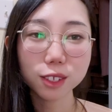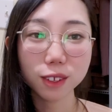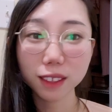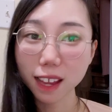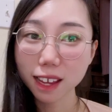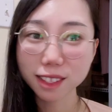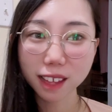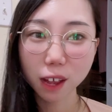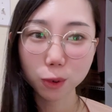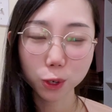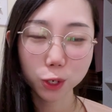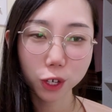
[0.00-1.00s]
So next I
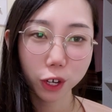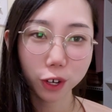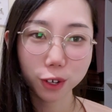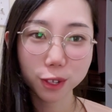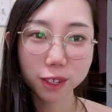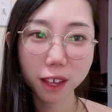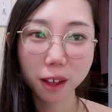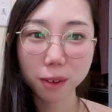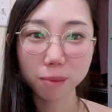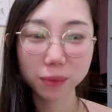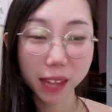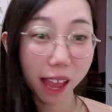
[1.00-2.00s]
will share
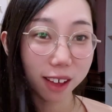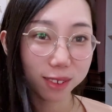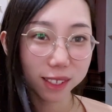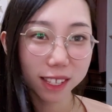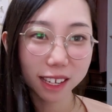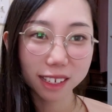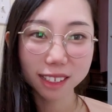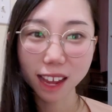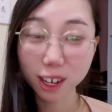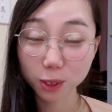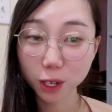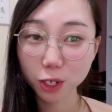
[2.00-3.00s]
some housing
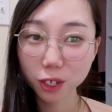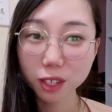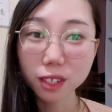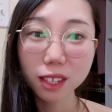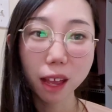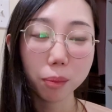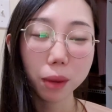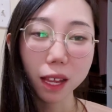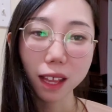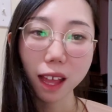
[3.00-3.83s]
decorations I picked